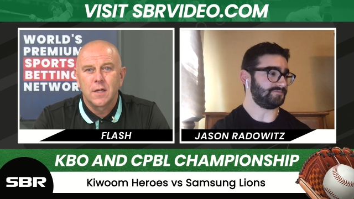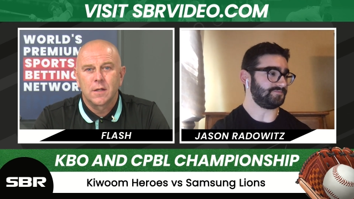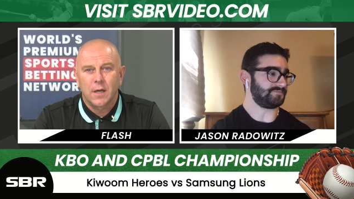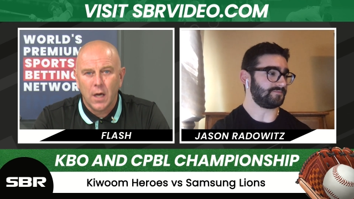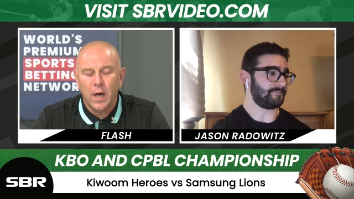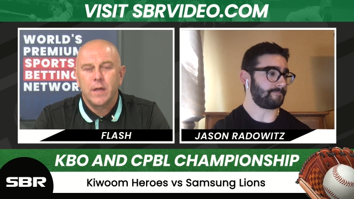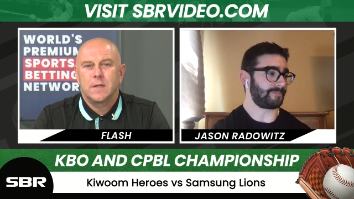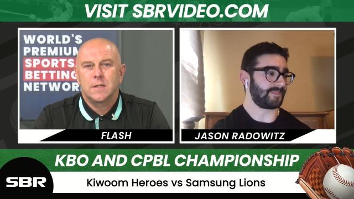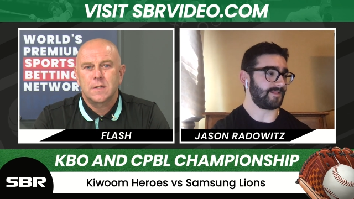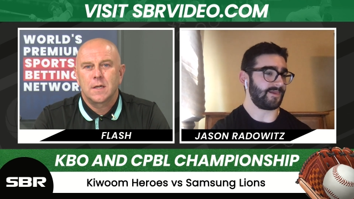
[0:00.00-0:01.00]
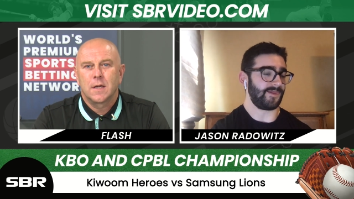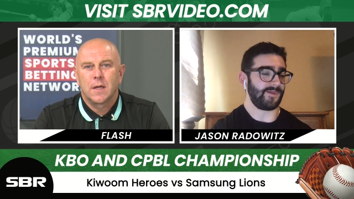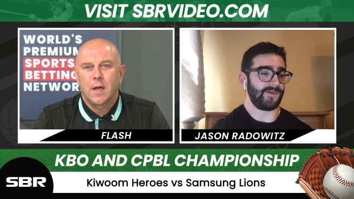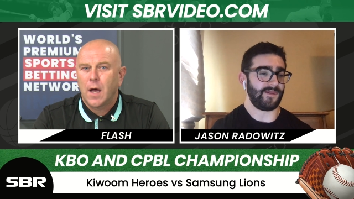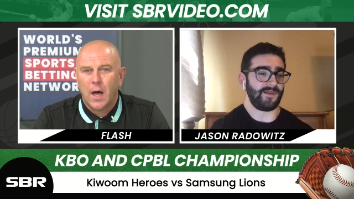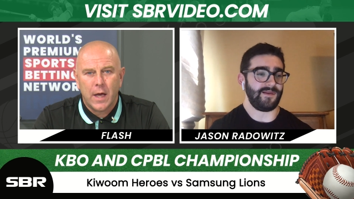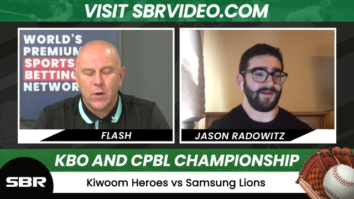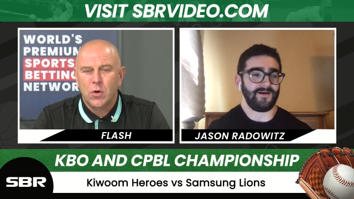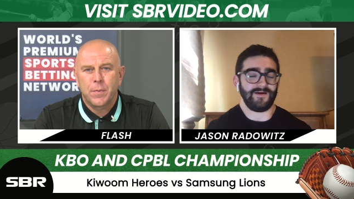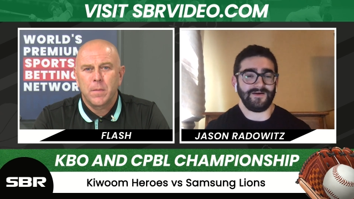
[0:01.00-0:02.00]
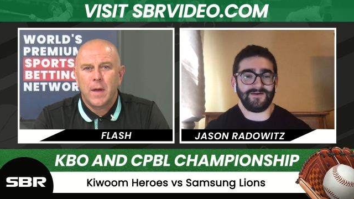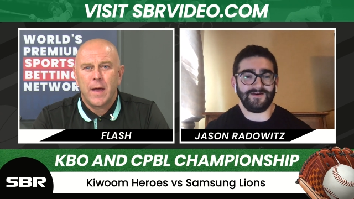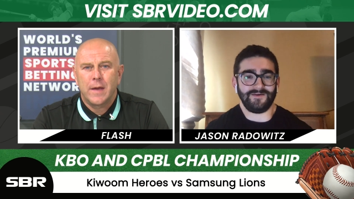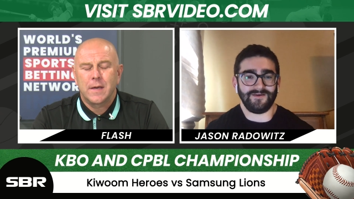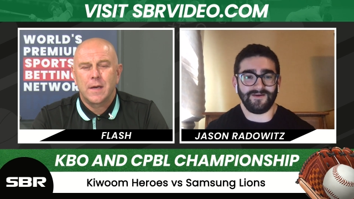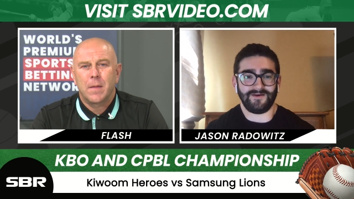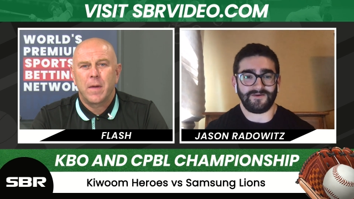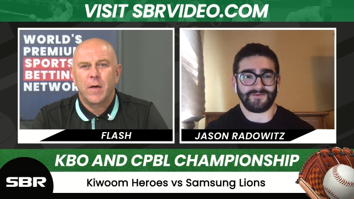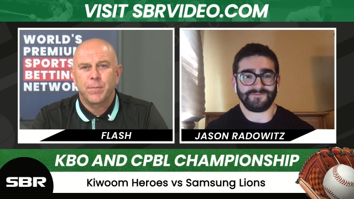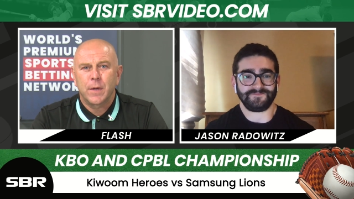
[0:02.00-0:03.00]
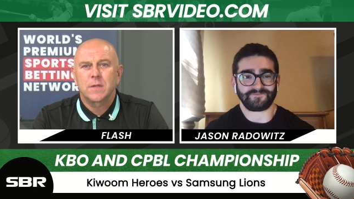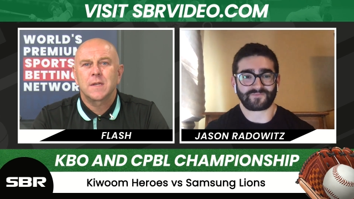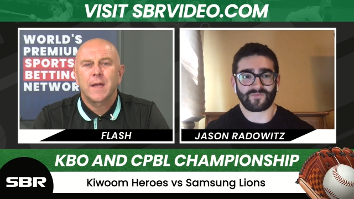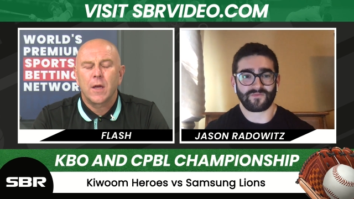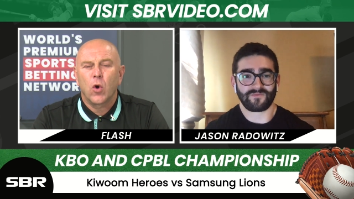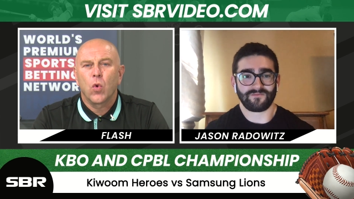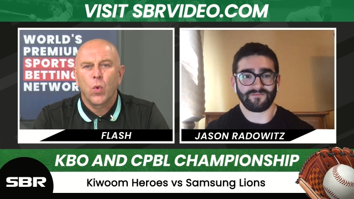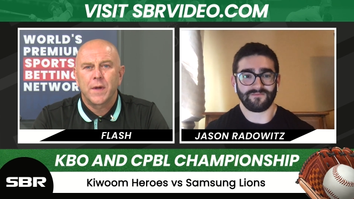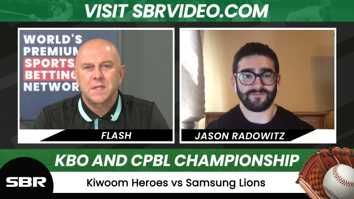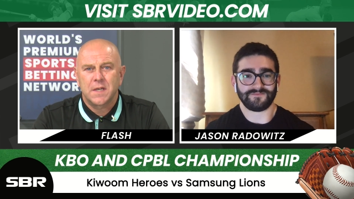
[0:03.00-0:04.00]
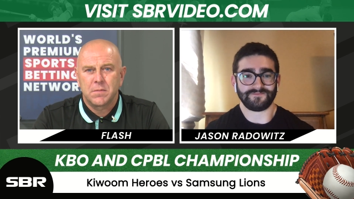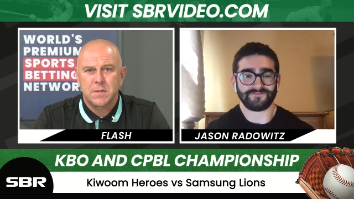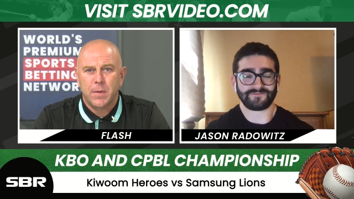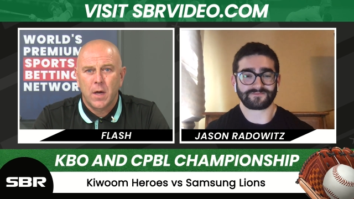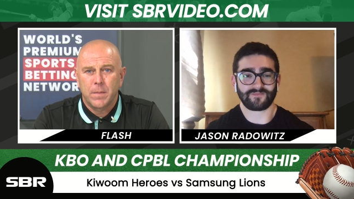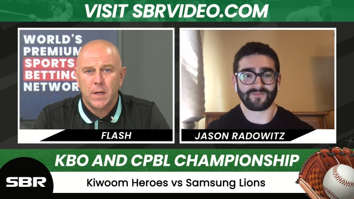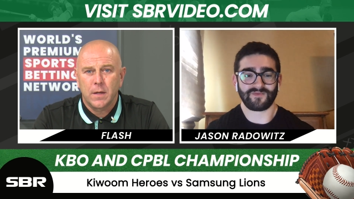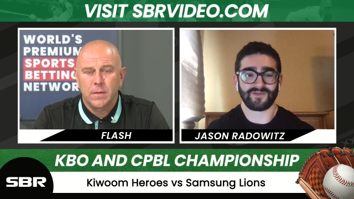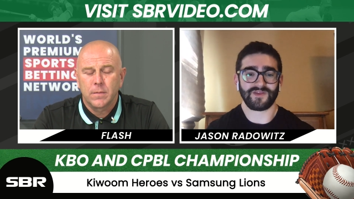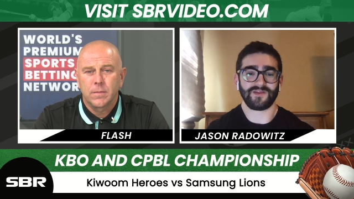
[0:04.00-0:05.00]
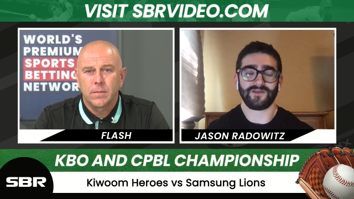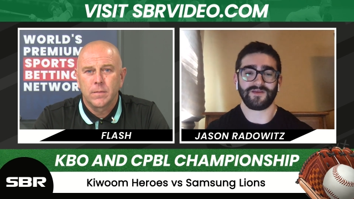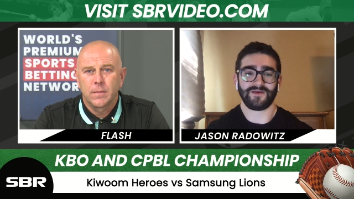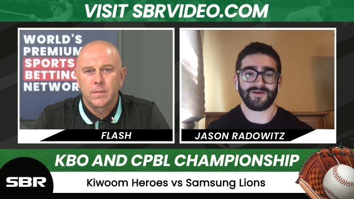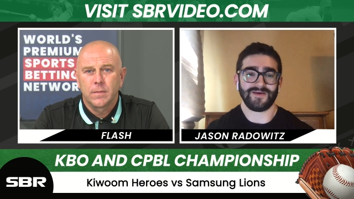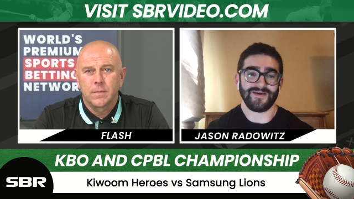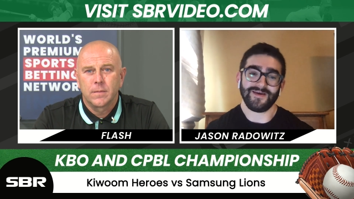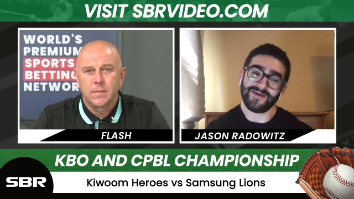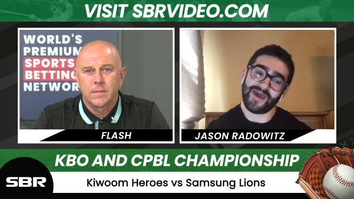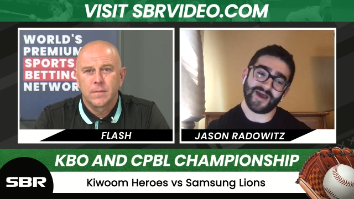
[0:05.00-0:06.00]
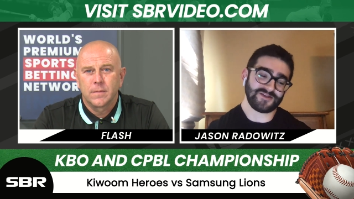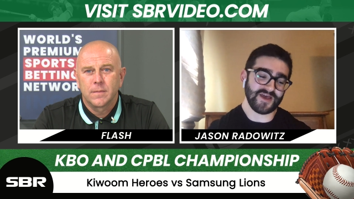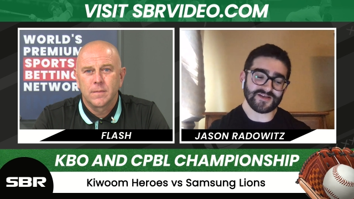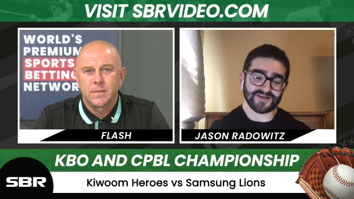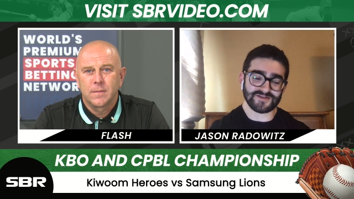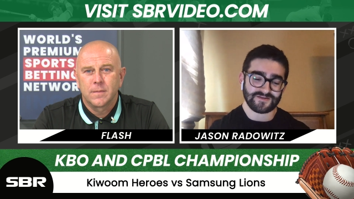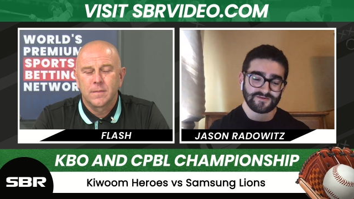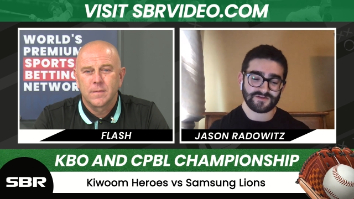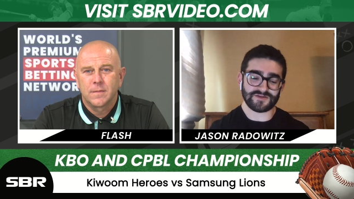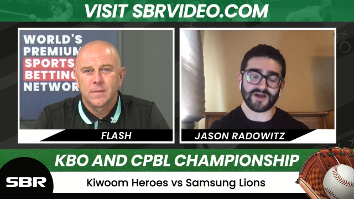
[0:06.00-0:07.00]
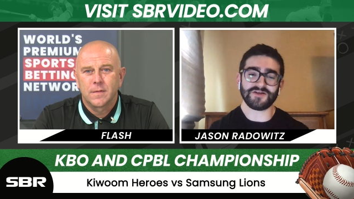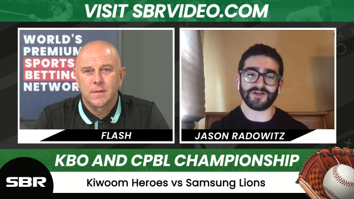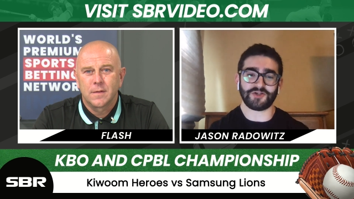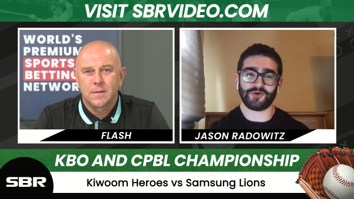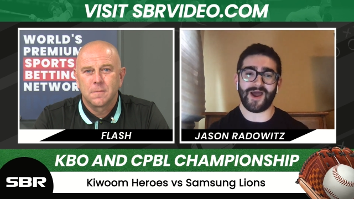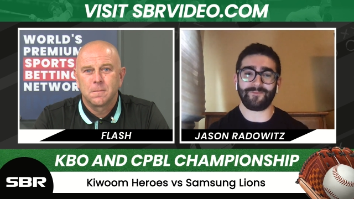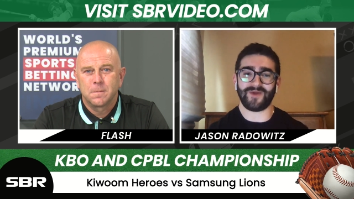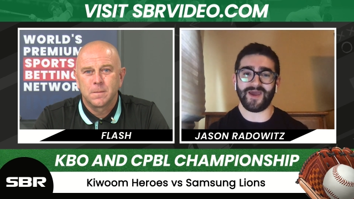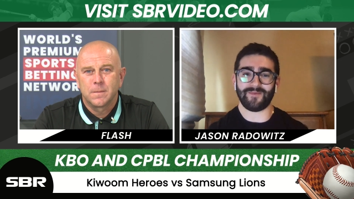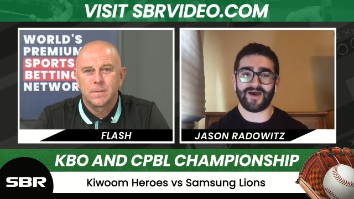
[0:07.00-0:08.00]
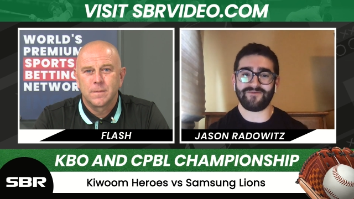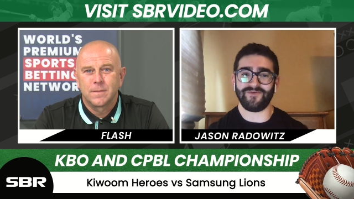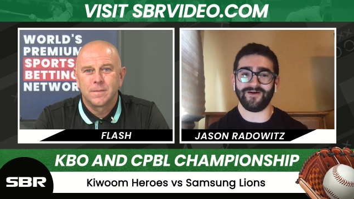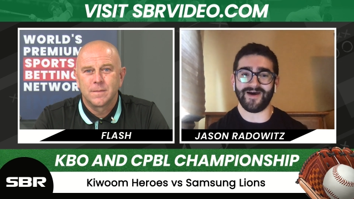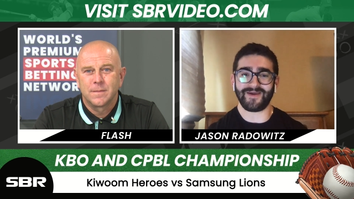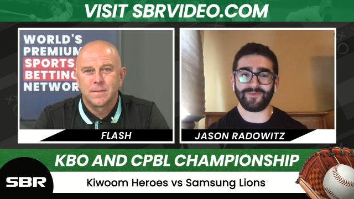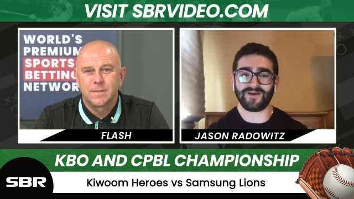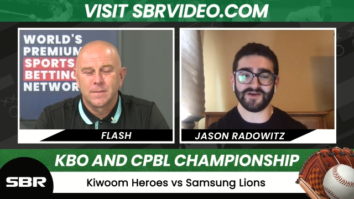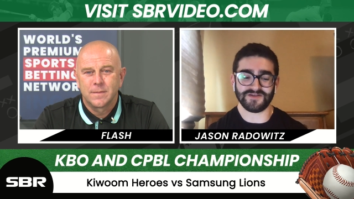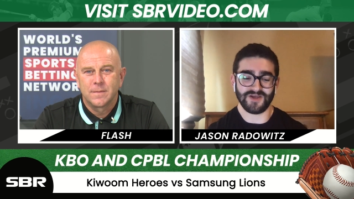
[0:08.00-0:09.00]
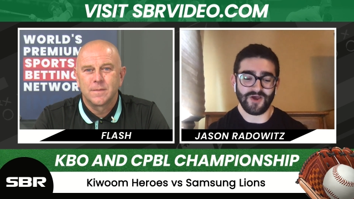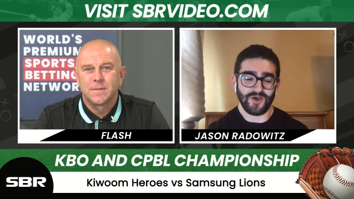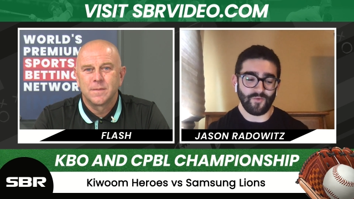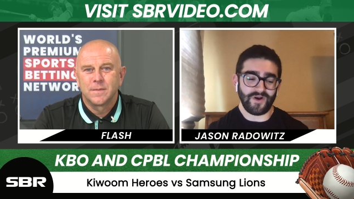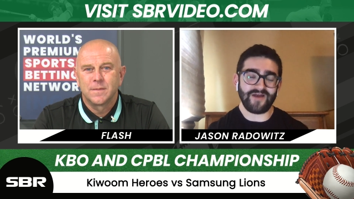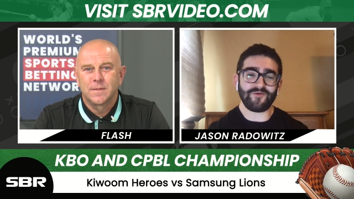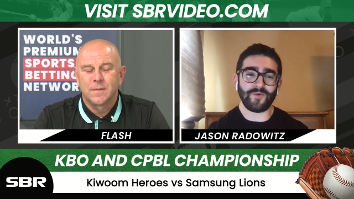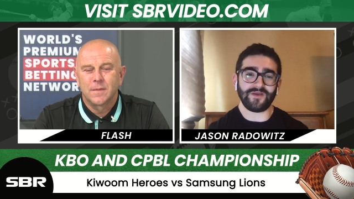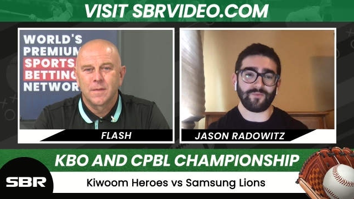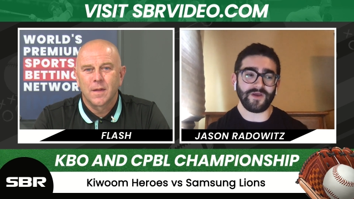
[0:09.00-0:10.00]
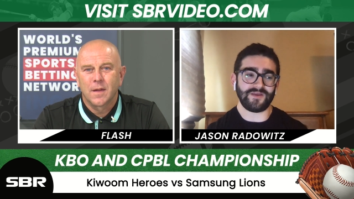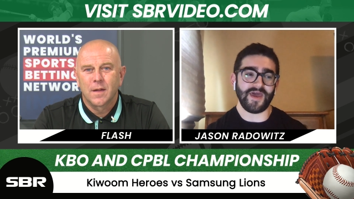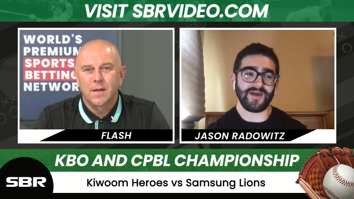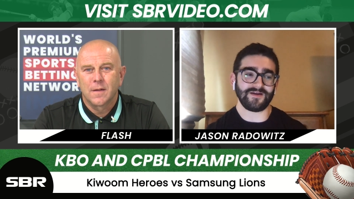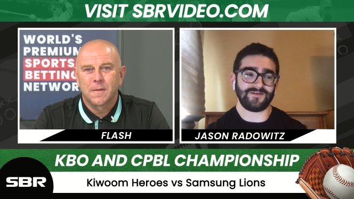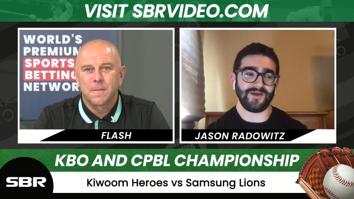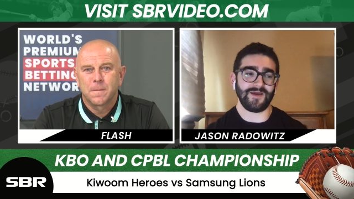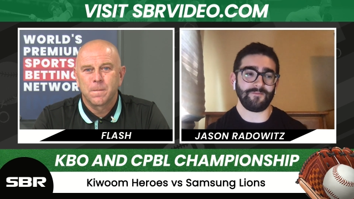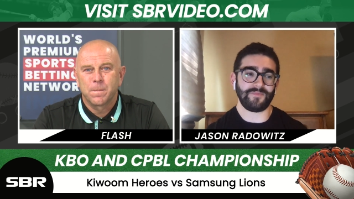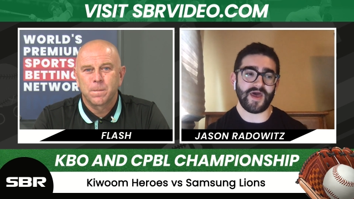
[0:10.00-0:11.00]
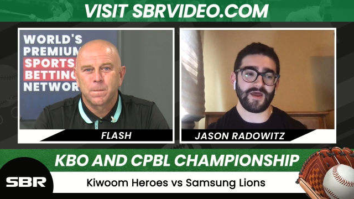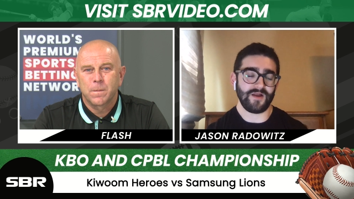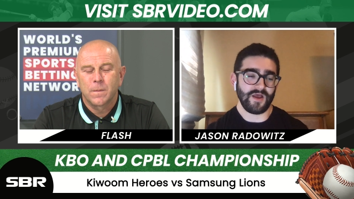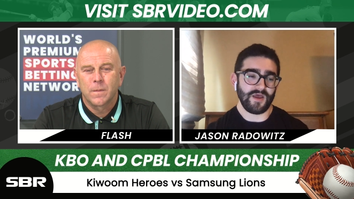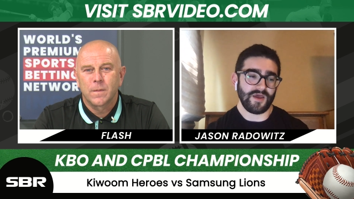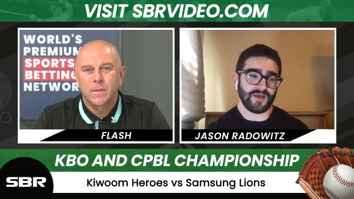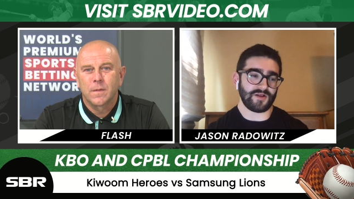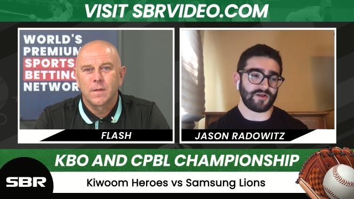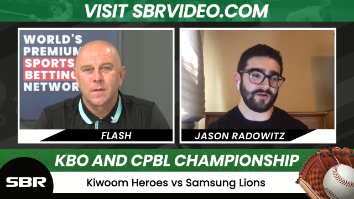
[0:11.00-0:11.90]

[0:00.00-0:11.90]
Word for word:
Speaker 1: The Lions, I don't want to put my hand in their mouth because they always seem to bite me.
Speaker 2: Yeah, this is such a trap game, I feel like, because whenever we take a team that is